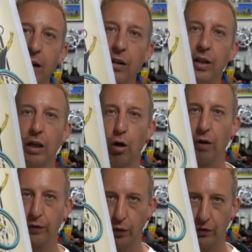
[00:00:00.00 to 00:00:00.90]
in there. I think
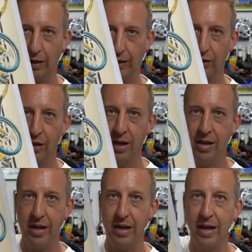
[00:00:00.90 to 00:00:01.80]
Clive Gosling's
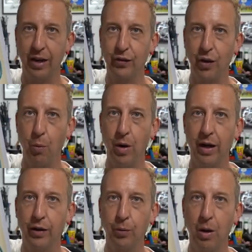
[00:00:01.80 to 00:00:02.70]
in there
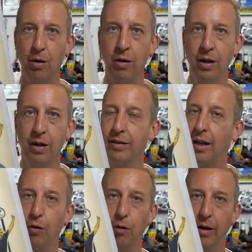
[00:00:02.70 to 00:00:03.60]
somewhere as well.
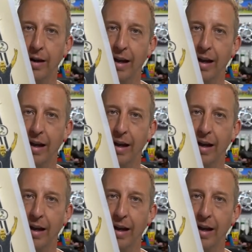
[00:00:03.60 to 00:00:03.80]
They're all in